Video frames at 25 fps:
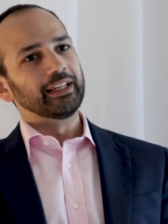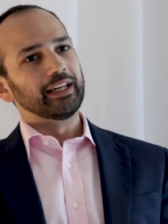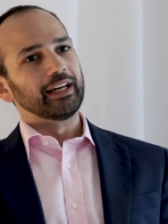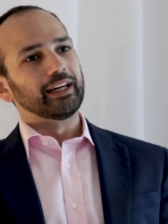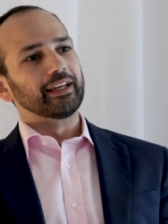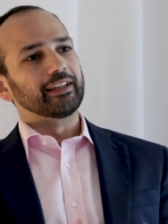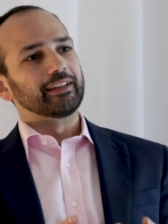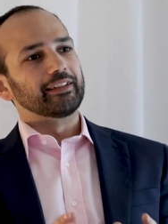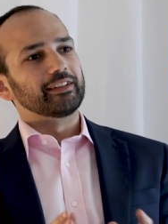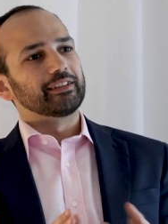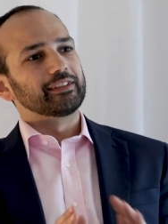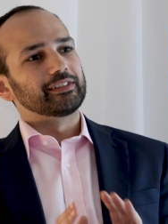
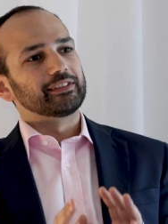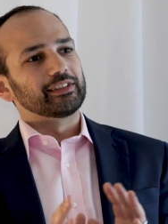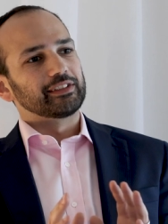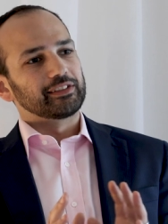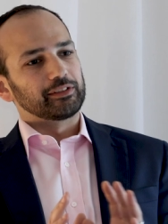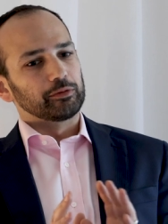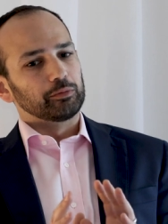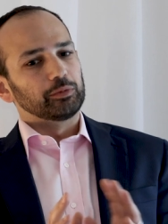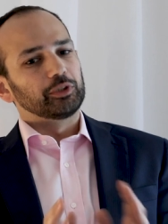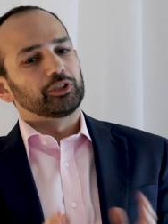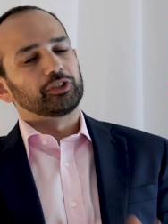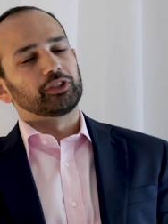And there's
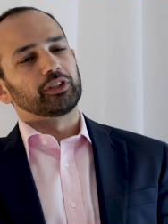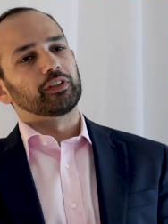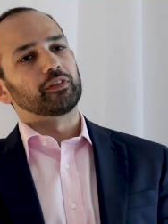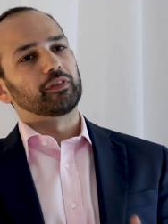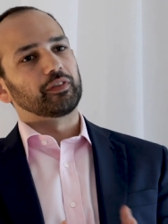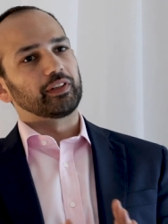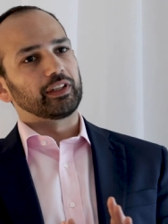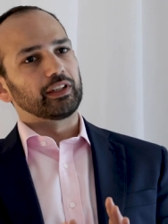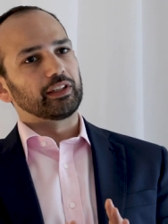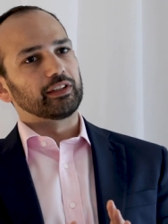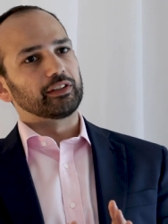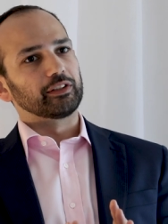this emerging
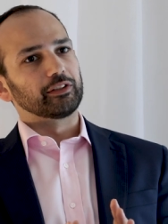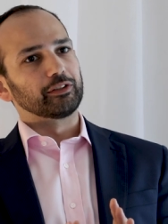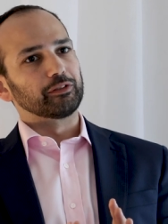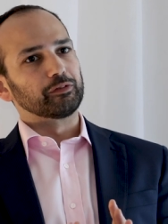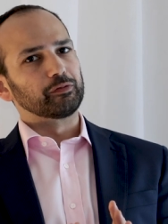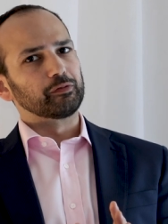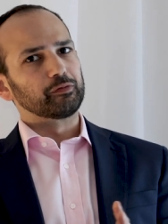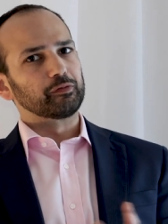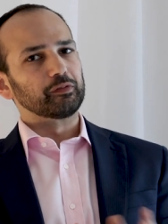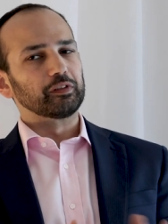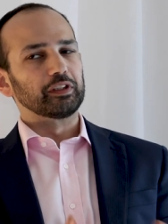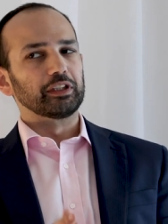field
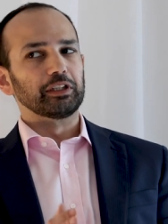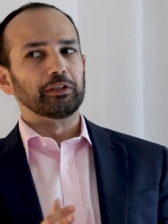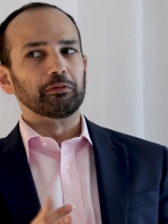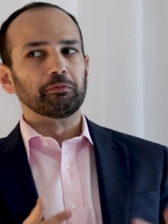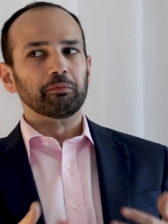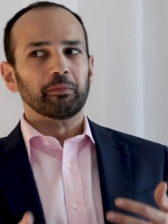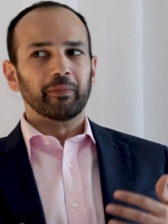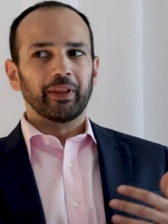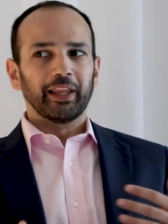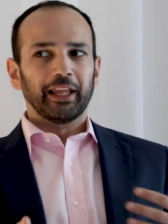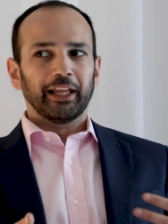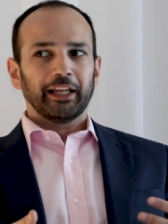of
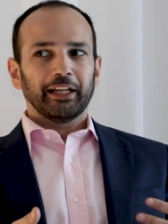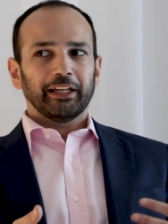um,